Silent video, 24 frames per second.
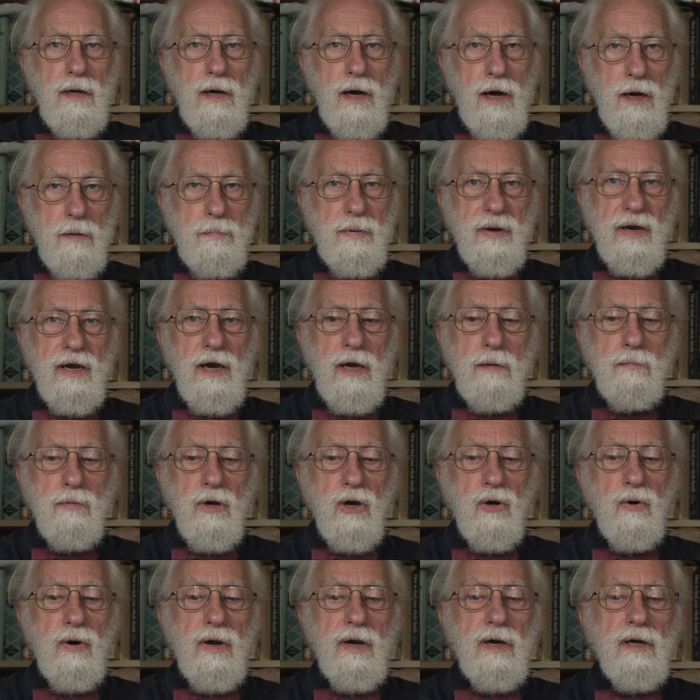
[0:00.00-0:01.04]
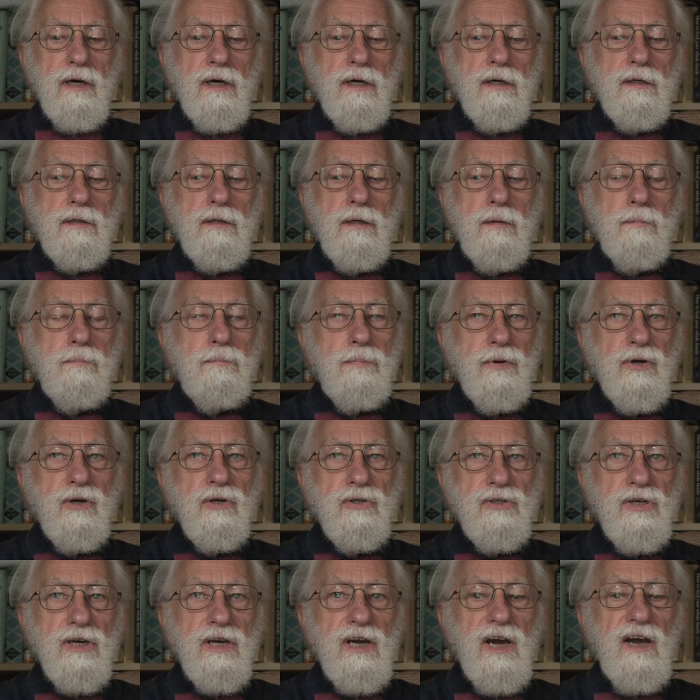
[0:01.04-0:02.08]
I became a Quaker
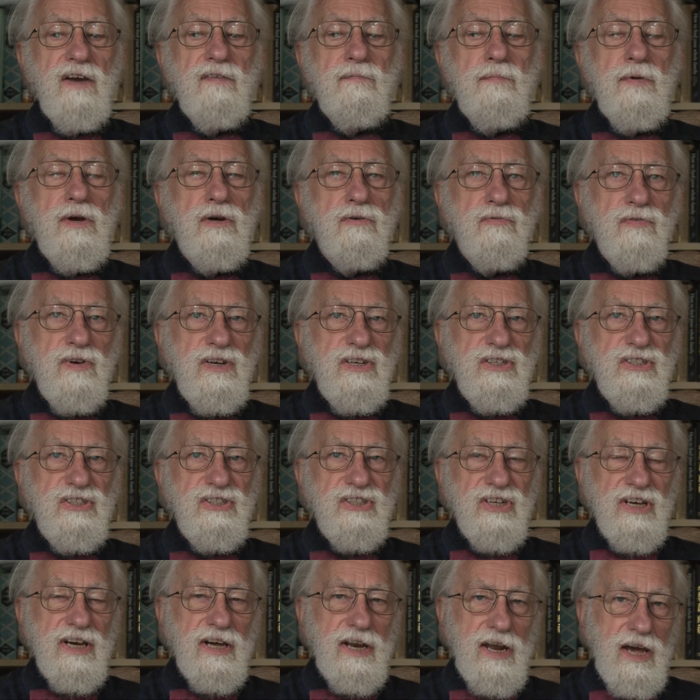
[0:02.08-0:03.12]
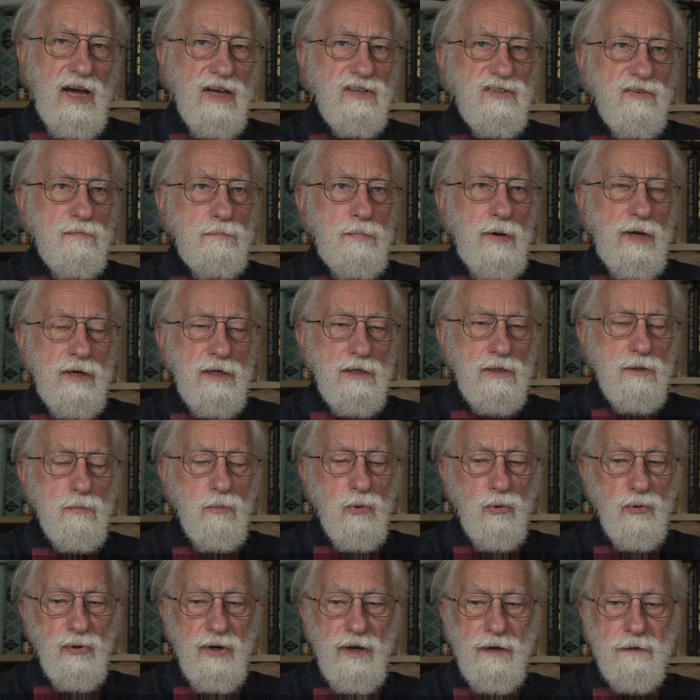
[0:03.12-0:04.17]
because it gave me a reason to get out of bed in the
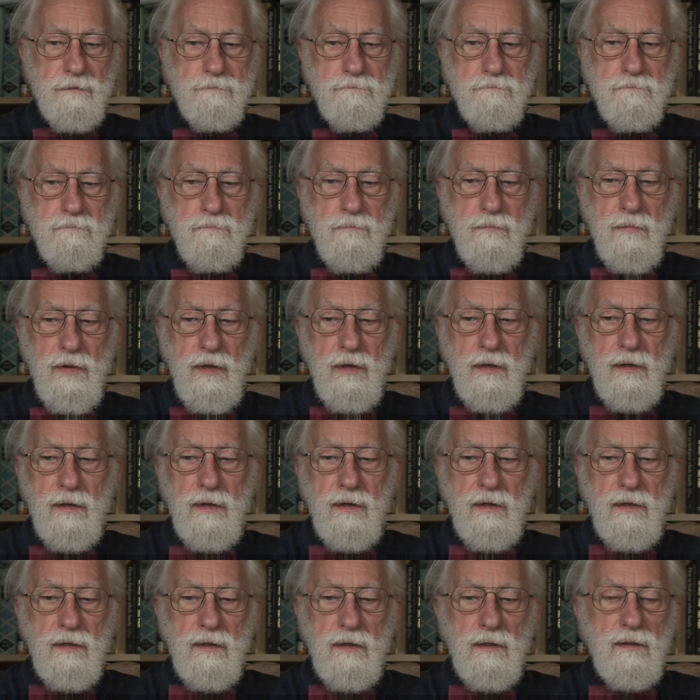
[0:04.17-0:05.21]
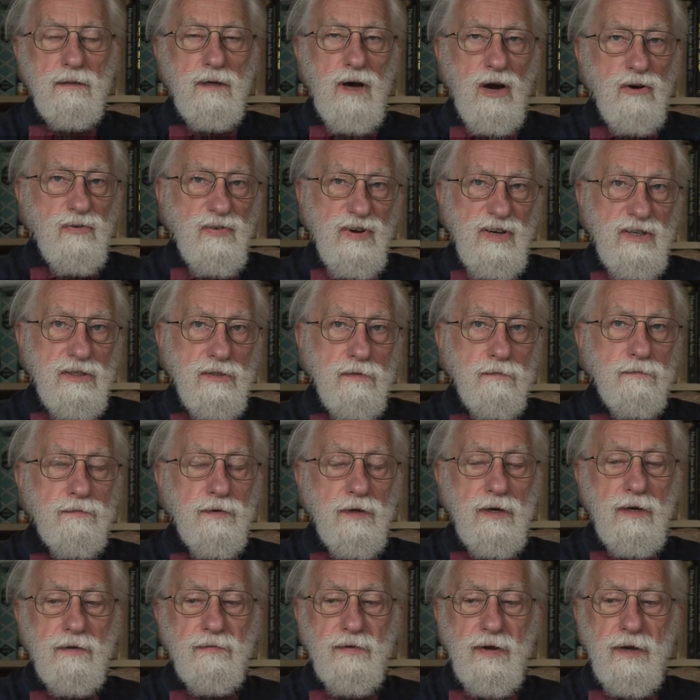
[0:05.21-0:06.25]
morning, a reason
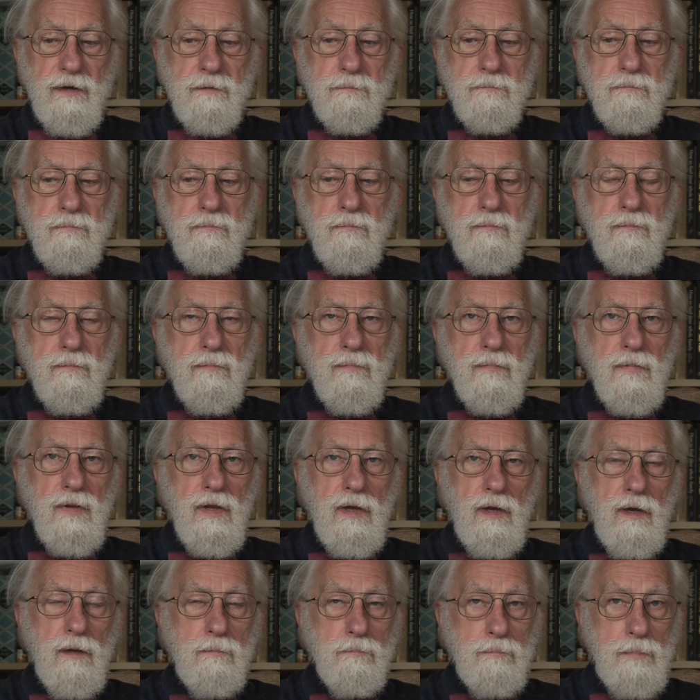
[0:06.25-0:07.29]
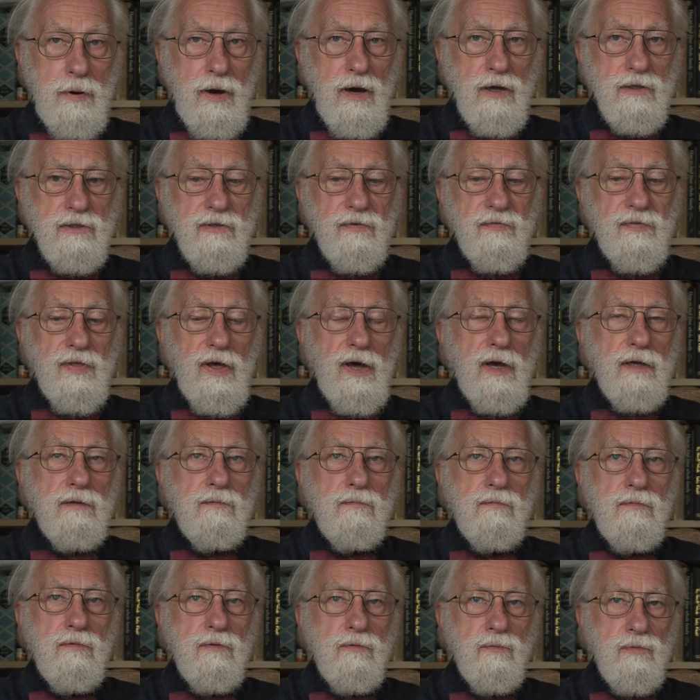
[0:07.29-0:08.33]
for living. And part of that
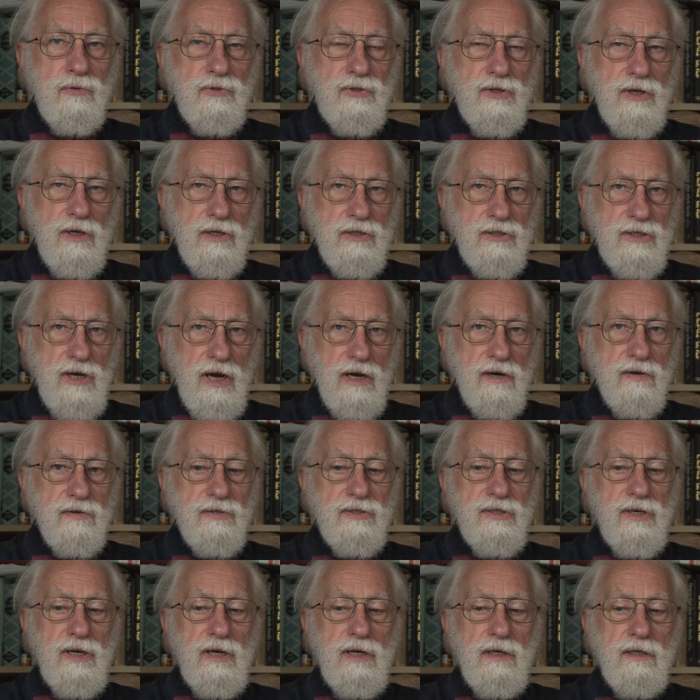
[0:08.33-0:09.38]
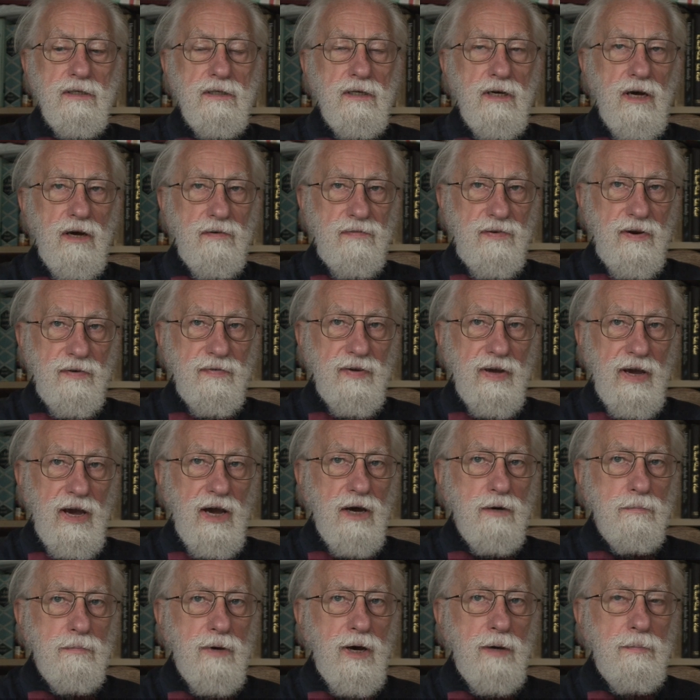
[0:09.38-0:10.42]
was the integrity of living
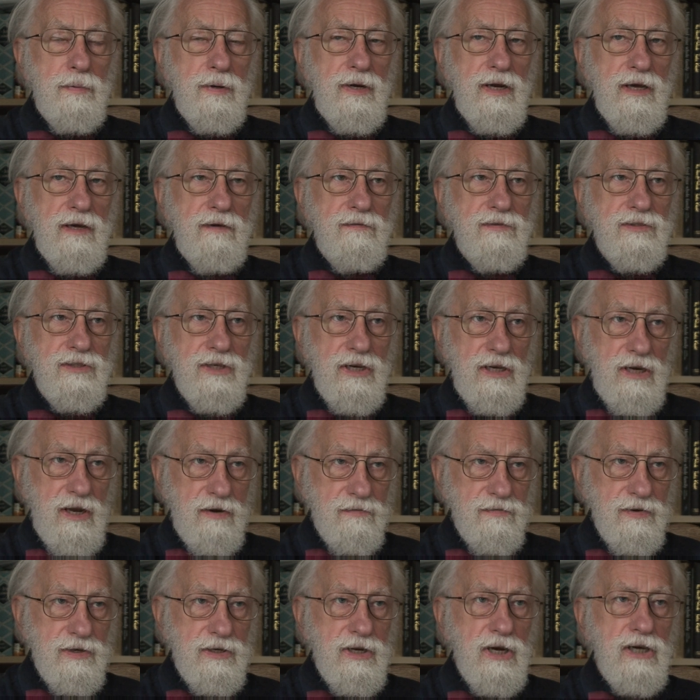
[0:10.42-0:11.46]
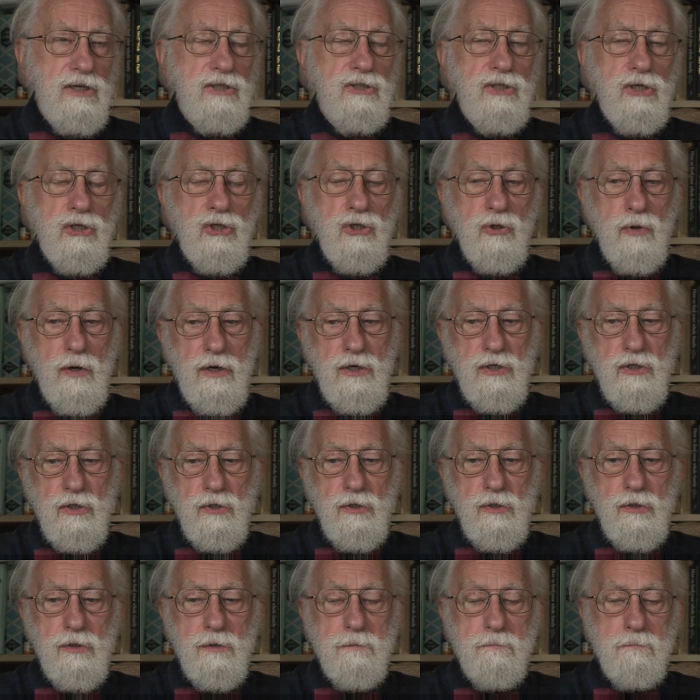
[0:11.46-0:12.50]
out my beliefs in everyday
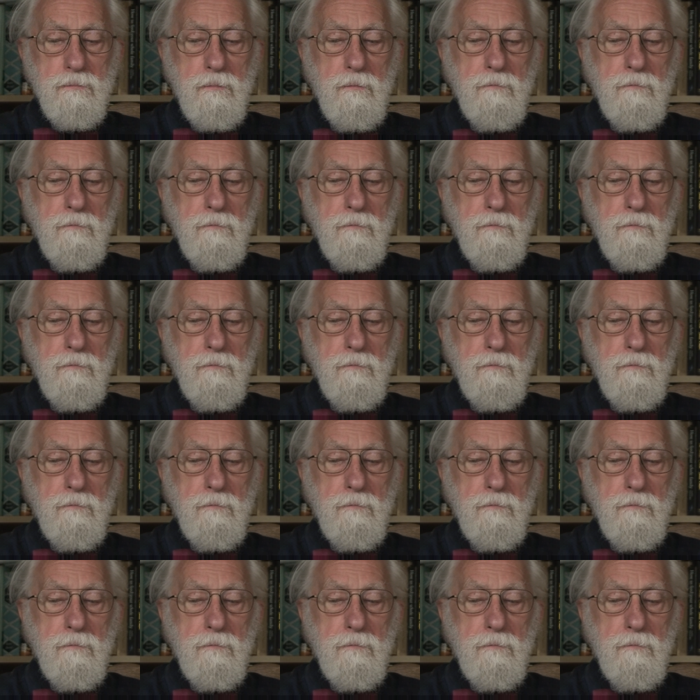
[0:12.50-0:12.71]
situations.